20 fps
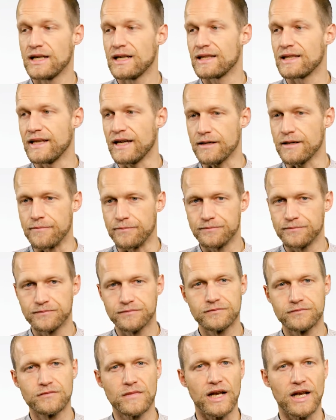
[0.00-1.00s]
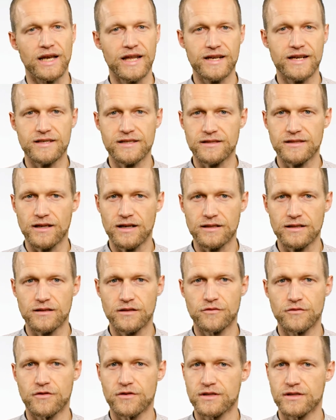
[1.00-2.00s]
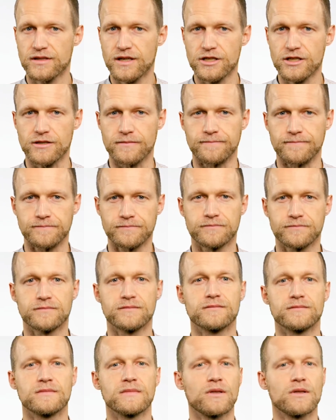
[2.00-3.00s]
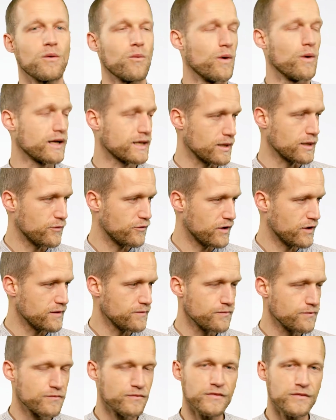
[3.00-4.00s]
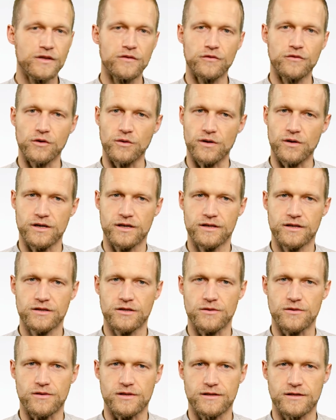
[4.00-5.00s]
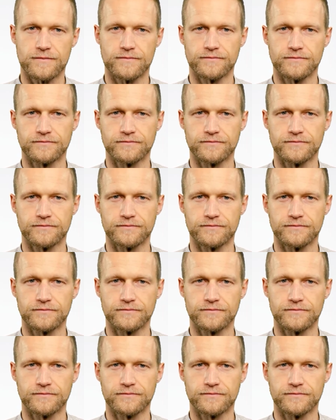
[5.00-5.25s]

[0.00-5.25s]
Then, let us start the first session. Welcome, Finn. The floor is yours.